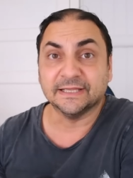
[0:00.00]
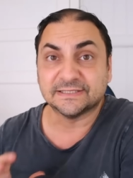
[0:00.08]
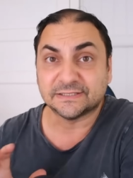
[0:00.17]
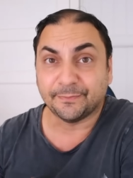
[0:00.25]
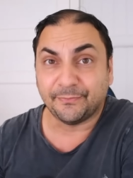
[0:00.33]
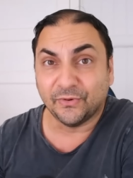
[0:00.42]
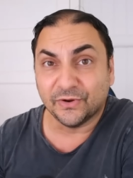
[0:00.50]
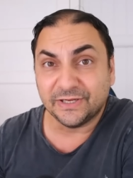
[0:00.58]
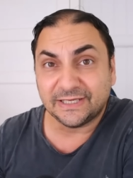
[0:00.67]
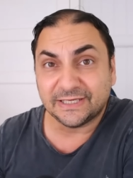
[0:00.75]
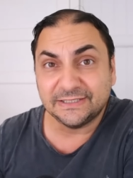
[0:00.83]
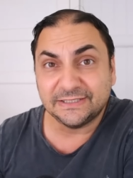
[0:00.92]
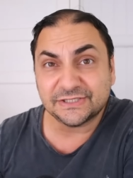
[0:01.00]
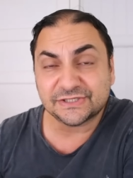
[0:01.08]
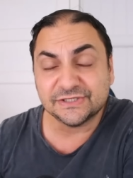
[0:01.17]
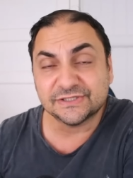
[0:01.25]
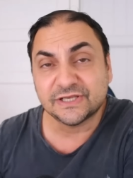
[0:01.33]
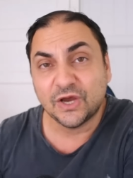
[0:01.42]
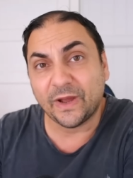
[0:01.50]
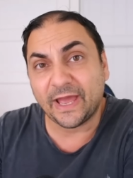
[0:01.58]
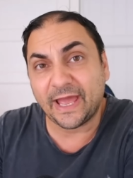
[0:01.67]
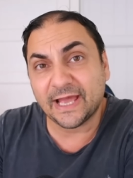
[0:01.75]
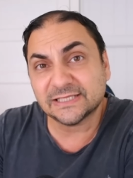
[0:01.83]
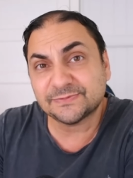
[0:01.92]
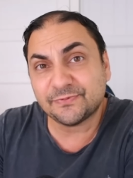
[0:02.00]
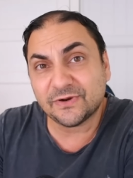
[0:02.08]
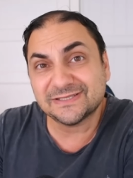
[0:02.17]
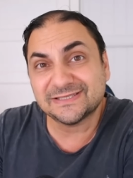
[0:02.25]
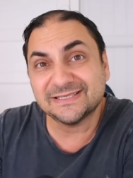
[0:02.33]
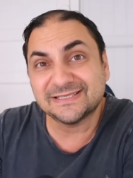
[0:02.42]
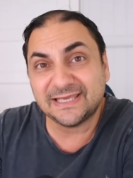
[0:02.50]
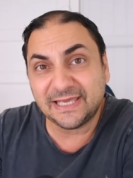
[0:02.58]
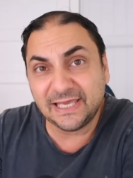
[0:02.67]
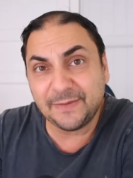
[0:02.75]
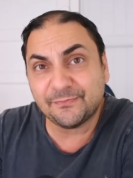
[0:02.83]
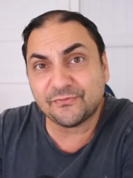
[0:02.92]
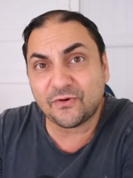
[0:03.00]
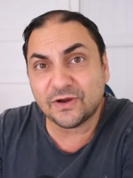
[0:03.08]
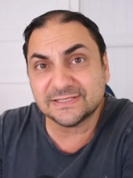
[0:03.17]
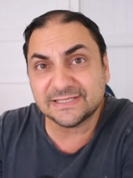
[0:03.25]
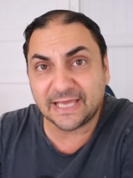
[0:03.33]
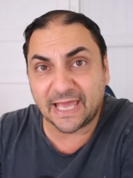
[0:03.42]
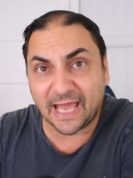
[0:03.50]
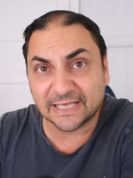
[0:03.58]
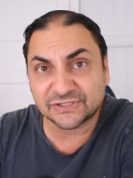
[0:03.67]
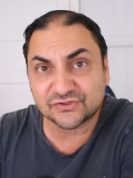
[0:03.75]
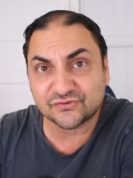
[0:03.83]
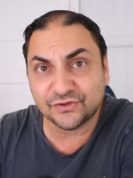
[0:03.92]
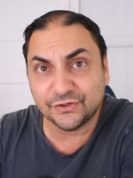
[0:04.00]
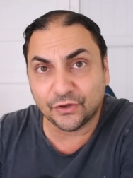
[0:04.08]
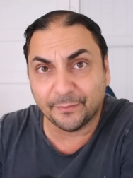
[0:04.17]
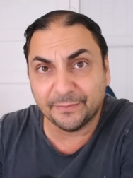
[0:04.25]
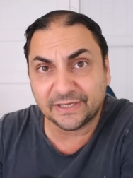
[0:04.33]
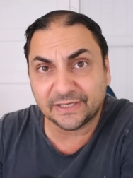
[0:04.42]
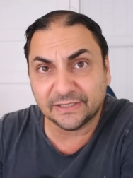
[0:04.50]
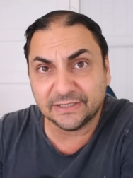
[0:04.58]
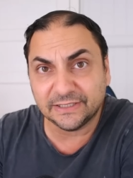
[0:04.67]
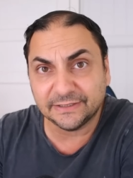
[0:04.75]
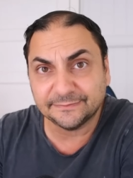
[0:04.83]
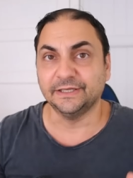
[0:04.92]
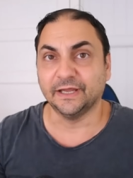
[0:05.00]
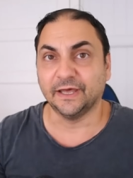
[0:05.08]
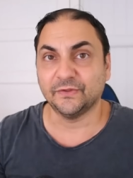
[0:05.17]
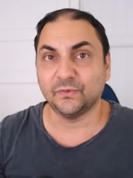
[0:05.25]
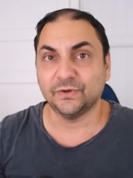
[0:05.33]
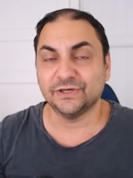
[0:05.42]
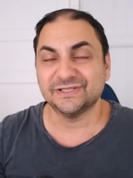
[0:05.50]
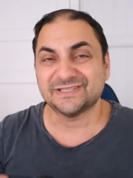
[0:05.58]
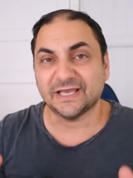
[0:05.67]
and supporting conditions where house prices keep rising astronomically. In other words,